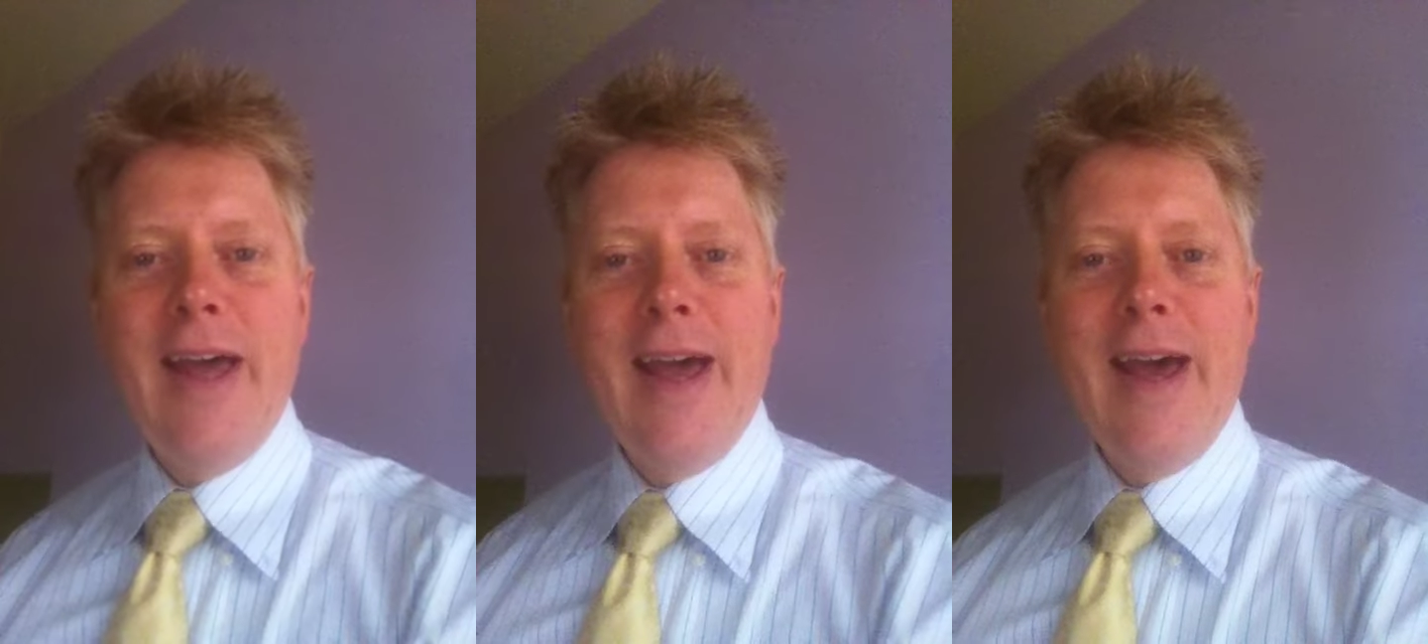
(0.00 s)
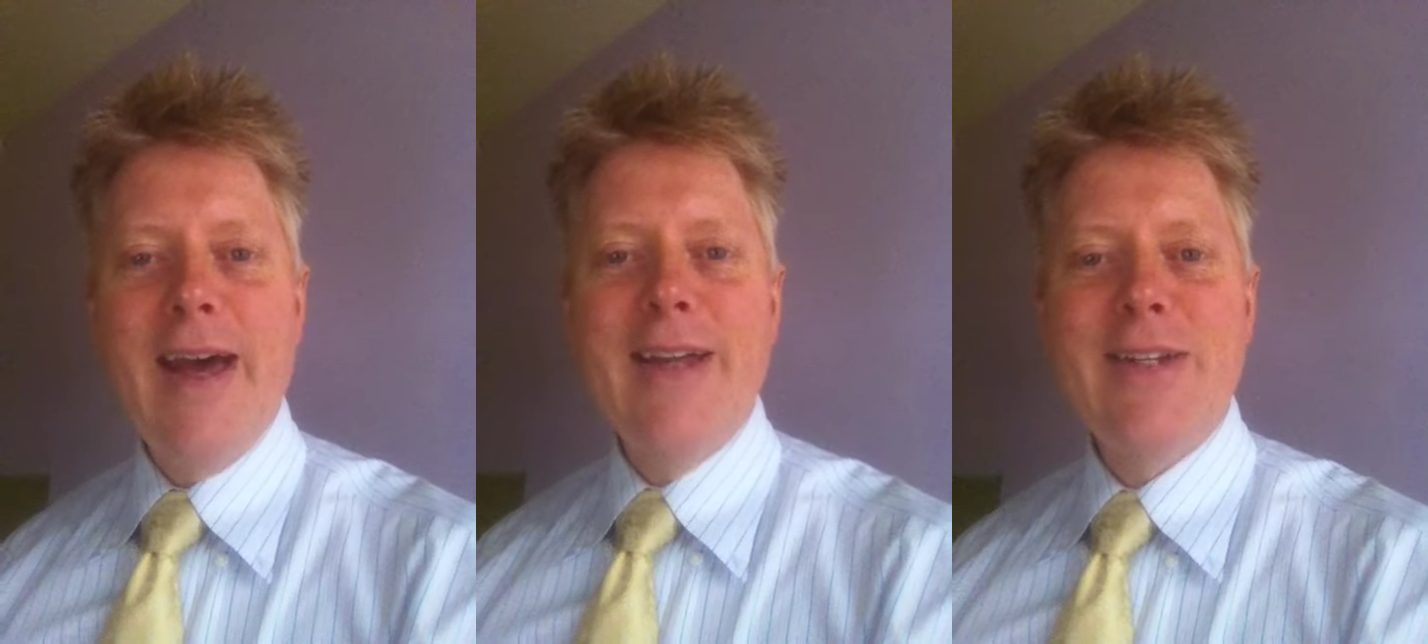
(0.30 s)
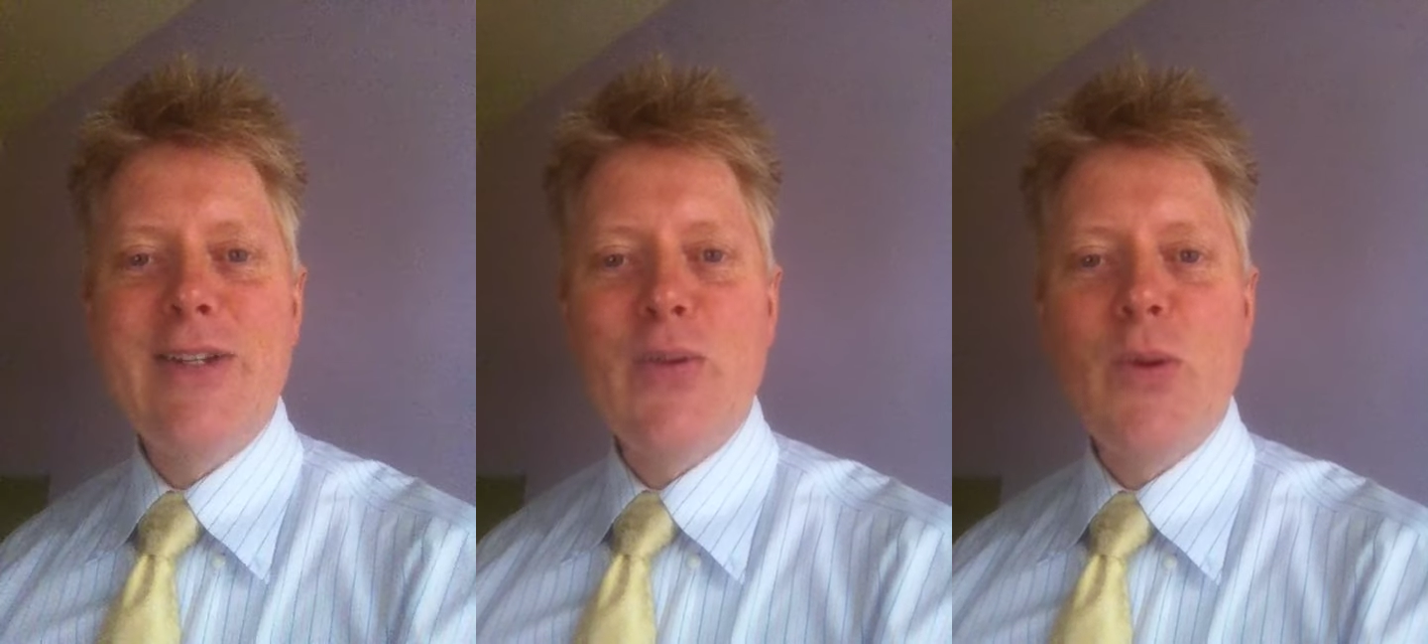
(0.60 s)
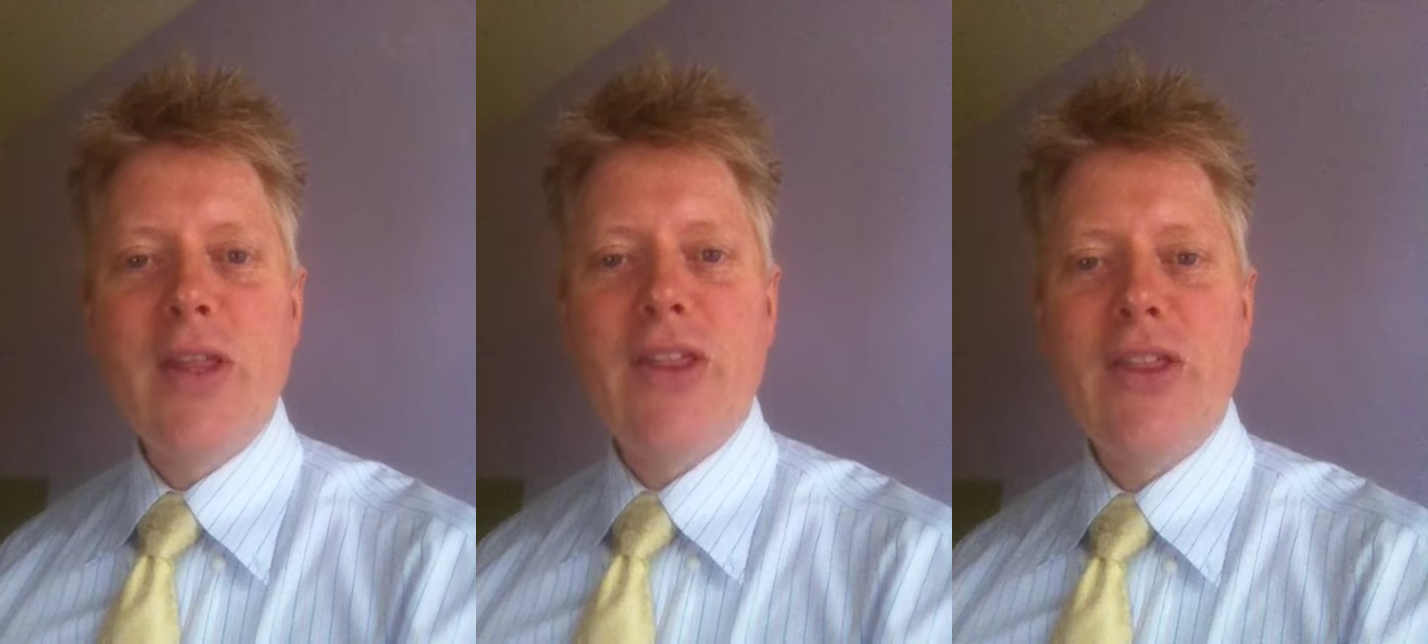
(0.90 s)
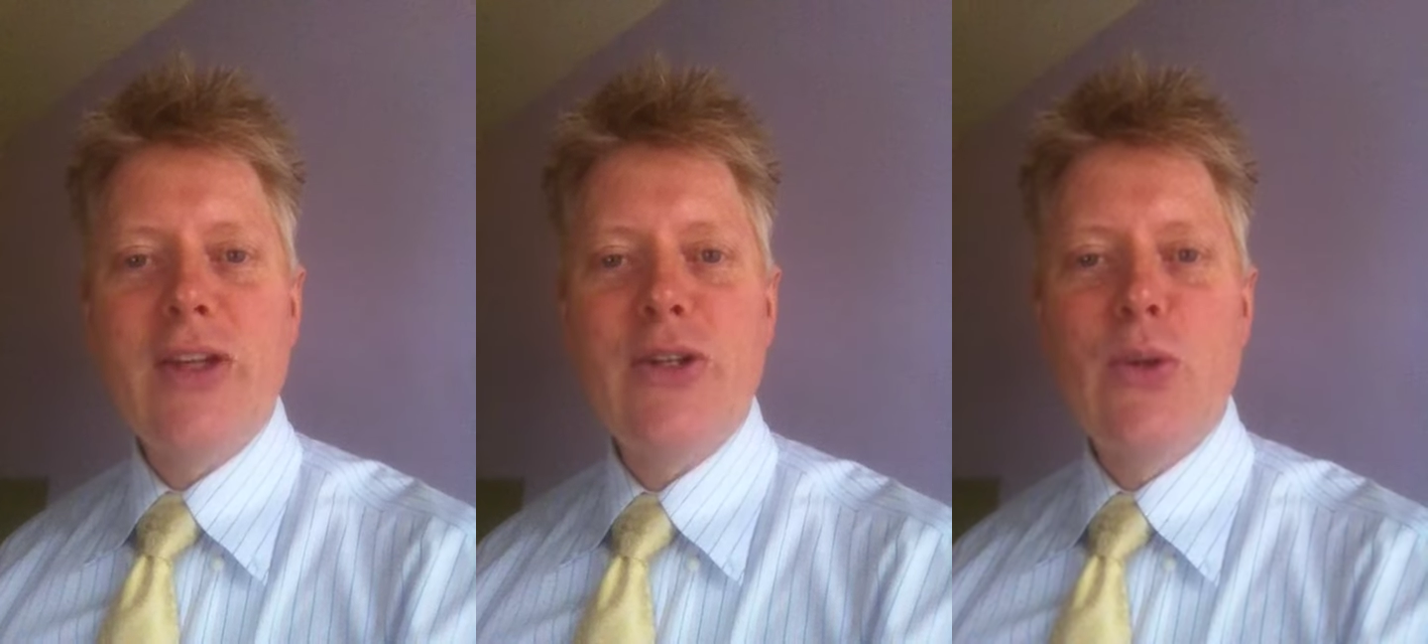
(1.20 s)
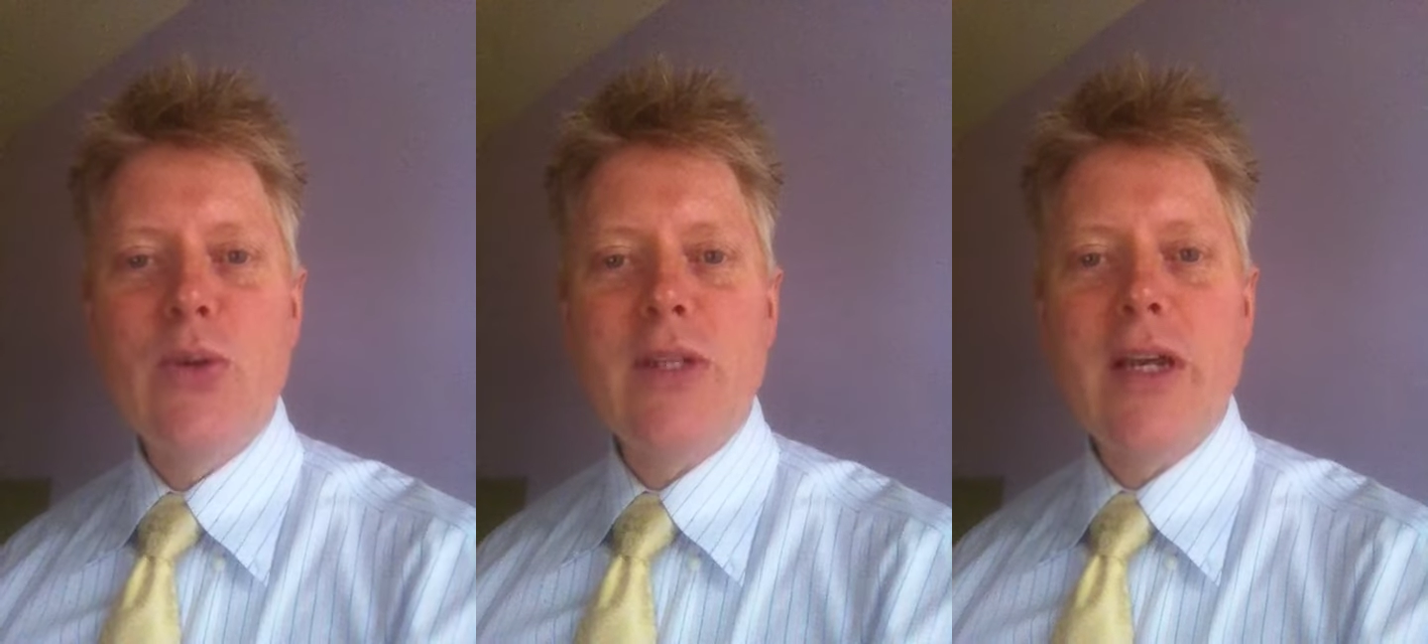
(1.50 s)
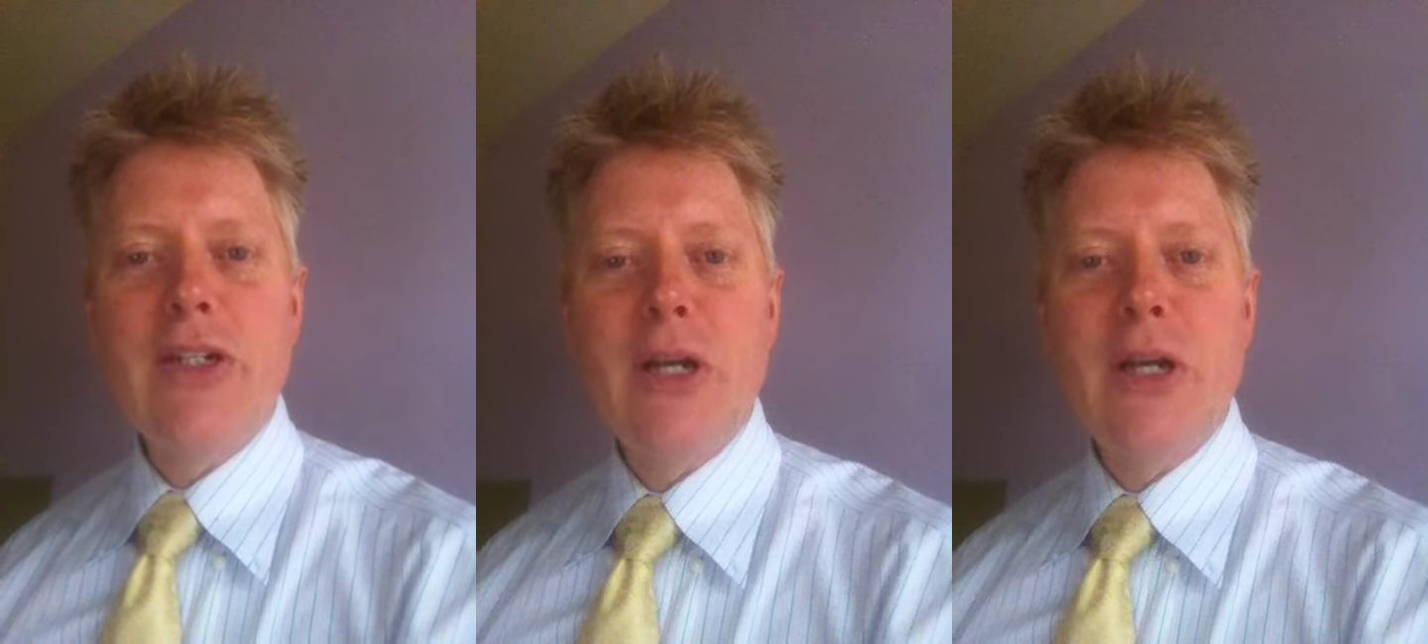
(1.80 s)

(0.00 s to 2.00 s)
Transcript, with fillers: And with tools like